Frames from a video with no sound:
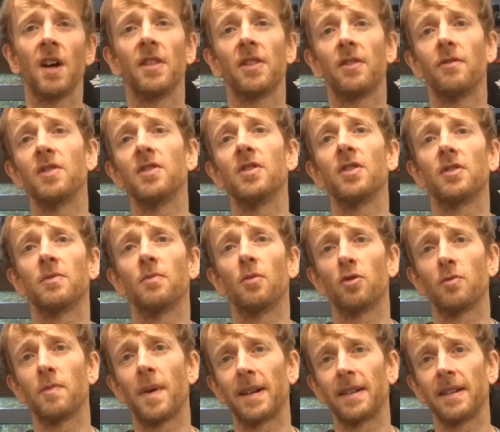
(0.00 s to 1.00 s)
There isn't as
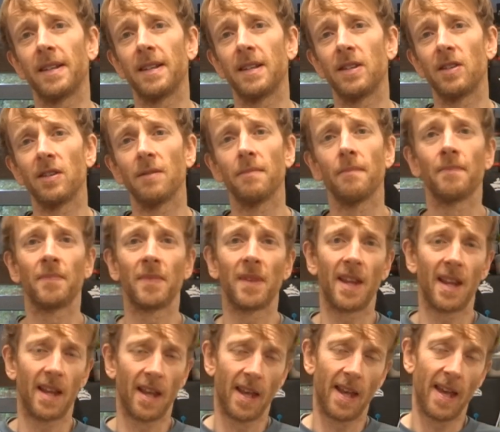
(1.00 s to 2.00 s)
much magnesium
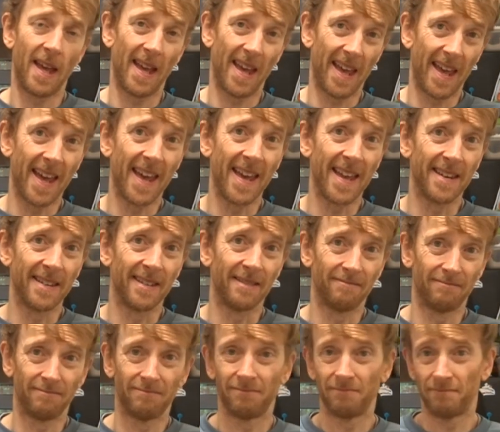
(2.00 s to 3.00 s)
in
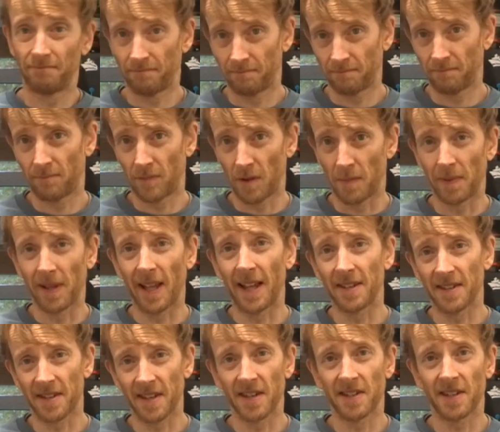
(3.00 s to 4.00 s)
the
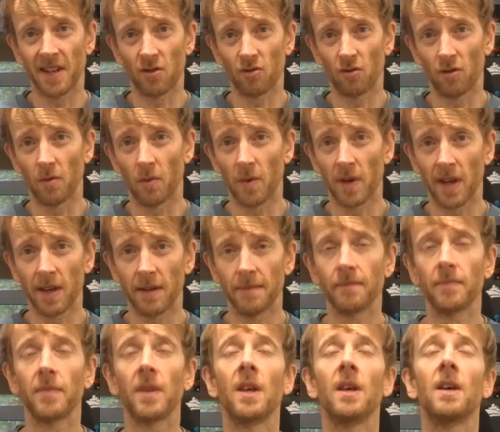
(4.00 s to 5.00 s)
plants, etc., that we eat.
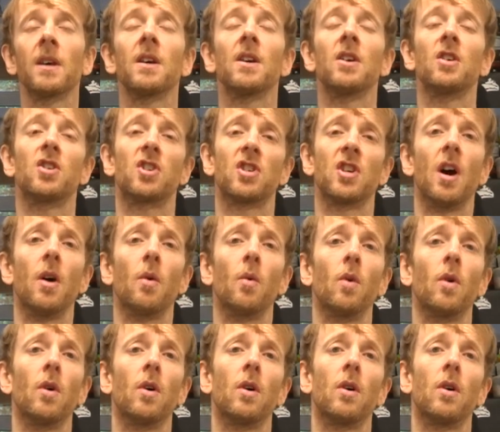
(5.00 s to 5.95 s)
So